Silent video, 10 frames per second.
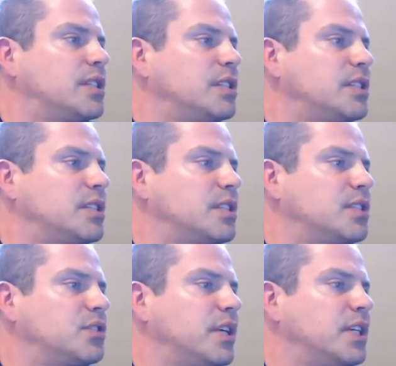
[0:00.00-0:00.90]
He
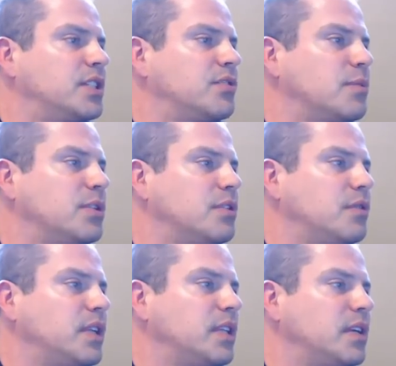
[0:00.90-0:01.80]
says, Greetings from a
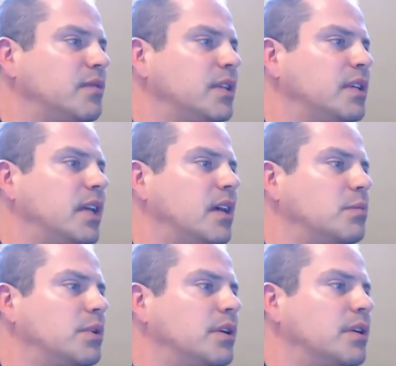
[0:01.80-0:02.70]
newfie living in
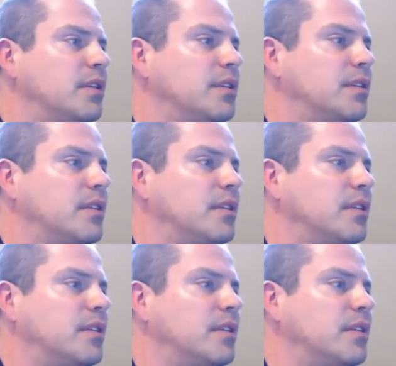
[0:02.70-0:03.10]
Alberta.